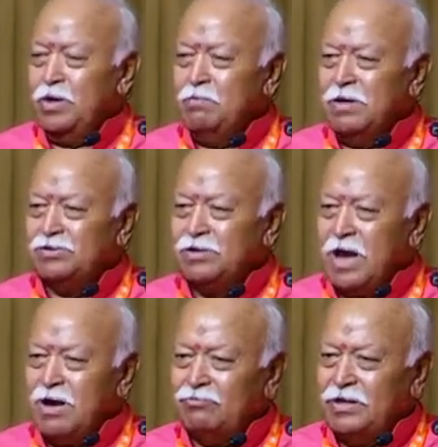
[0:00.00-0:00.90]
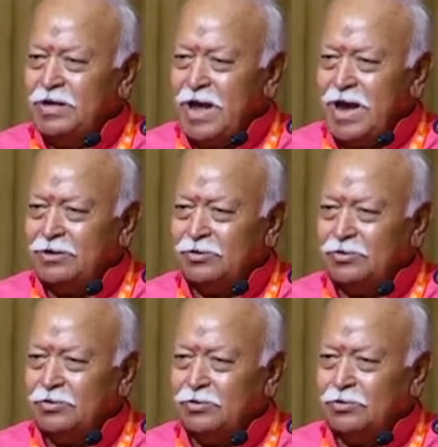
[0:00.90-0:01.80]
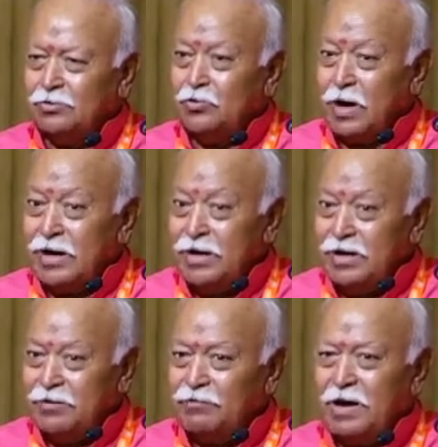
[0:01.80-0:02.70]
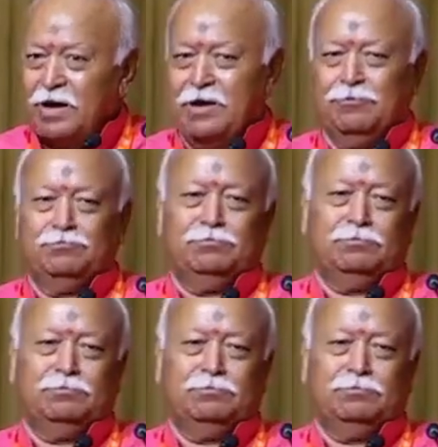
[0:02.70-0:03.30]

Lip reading: We must have the knack to identify,